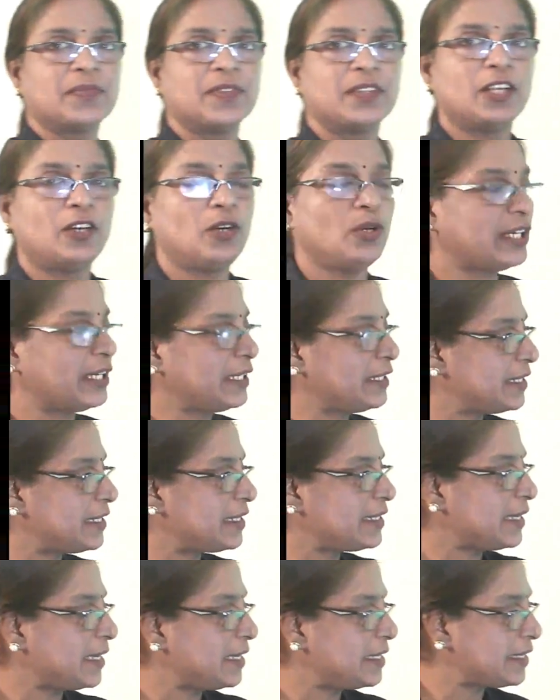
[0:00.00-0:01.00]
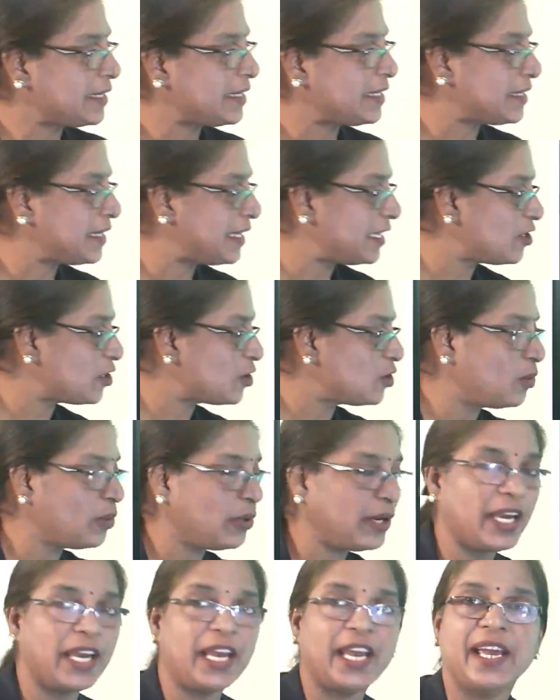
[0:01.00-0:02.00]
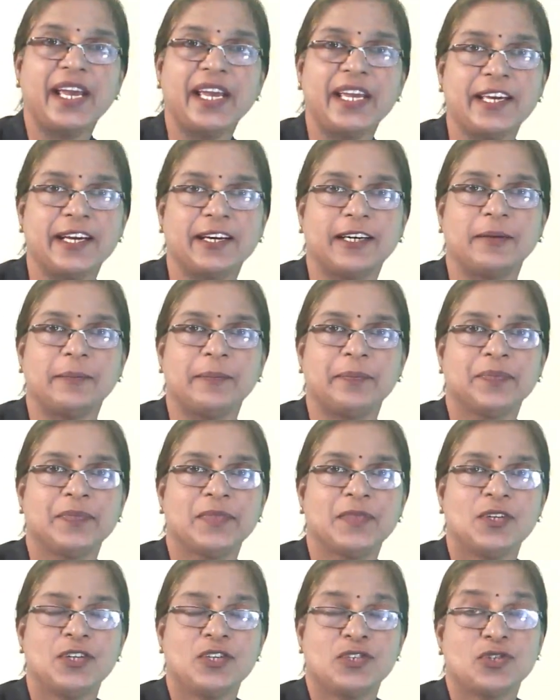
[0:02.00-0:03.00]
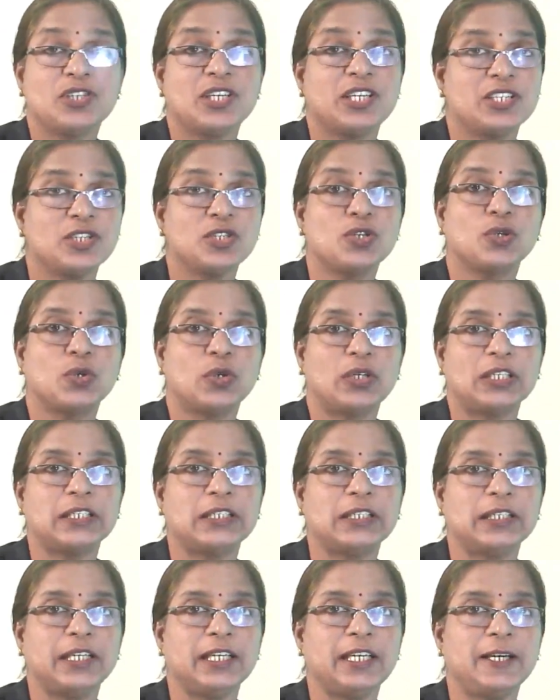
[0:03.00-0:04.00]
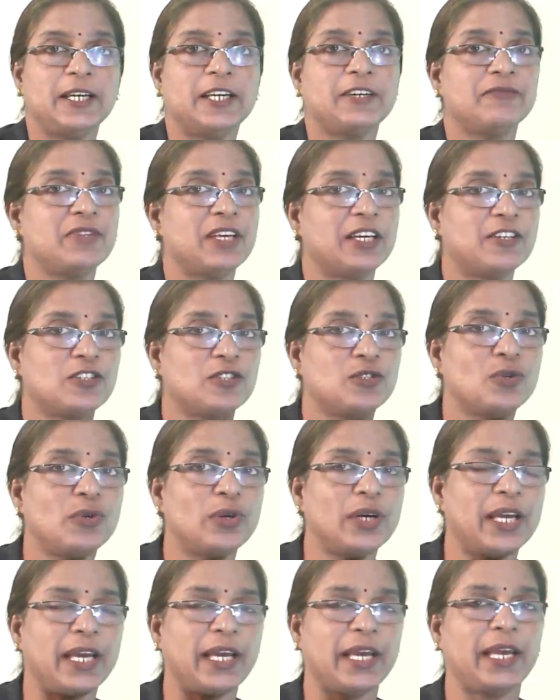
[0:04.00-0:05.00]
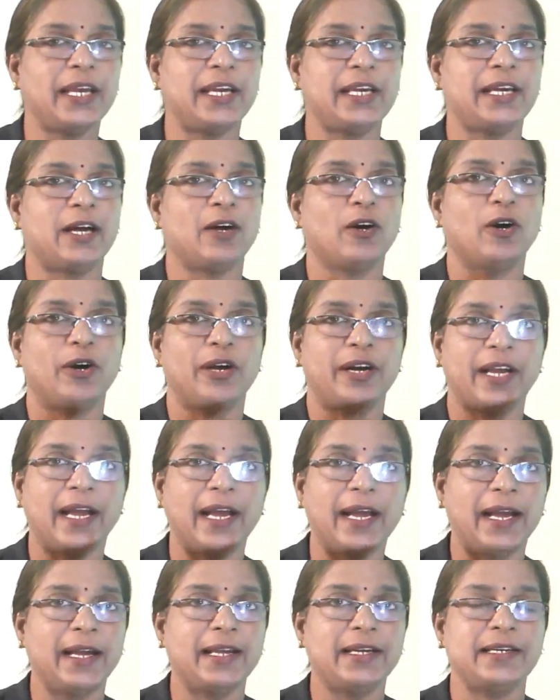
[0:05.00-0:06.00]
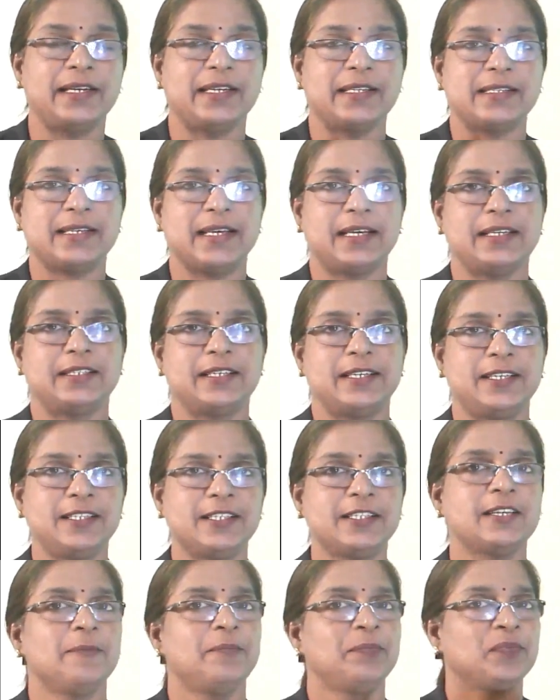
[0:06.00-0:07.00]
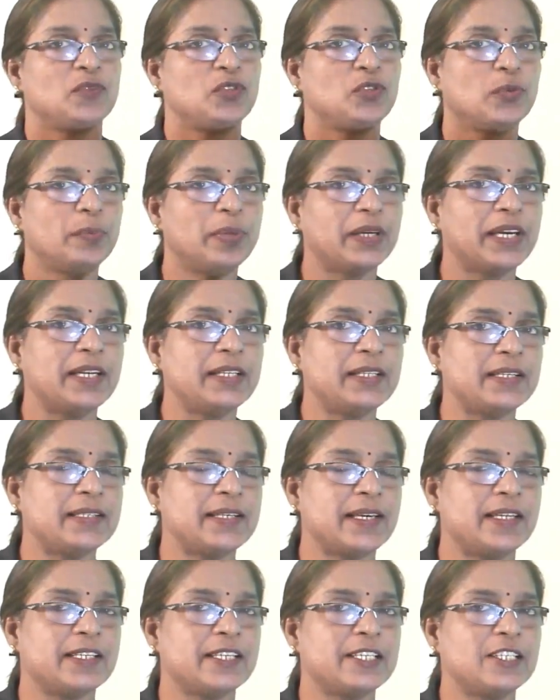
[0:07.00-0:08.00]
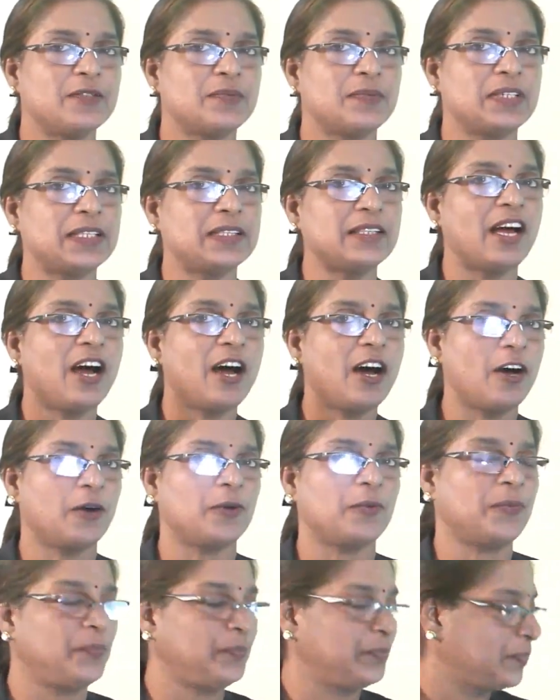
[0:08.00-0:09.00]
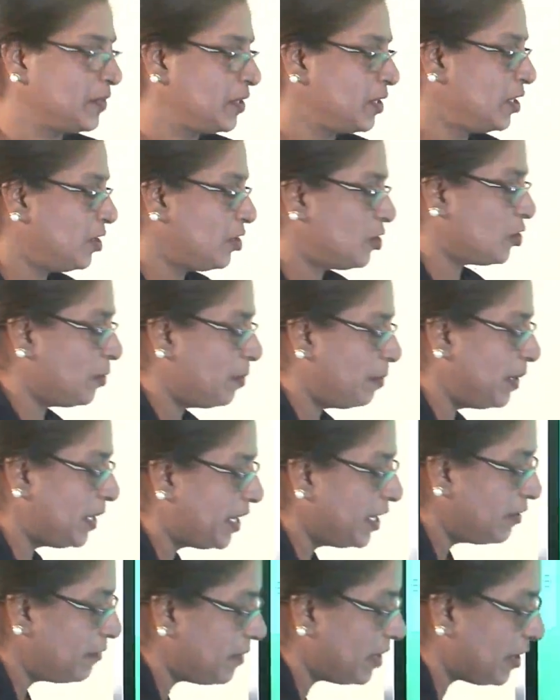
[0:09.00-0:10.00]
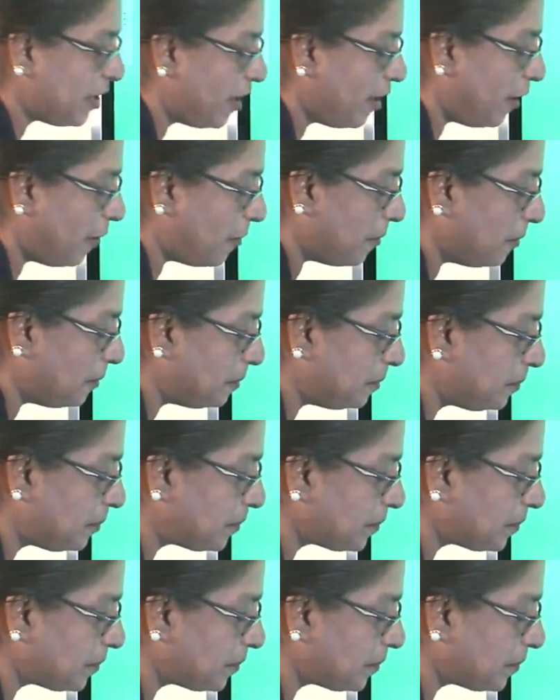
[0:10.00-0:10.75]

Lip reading: Now look at this sentence. There is no A here. So teacher told early, if there is no A or an in a sentence, you begin the sentence with how. So begin with how.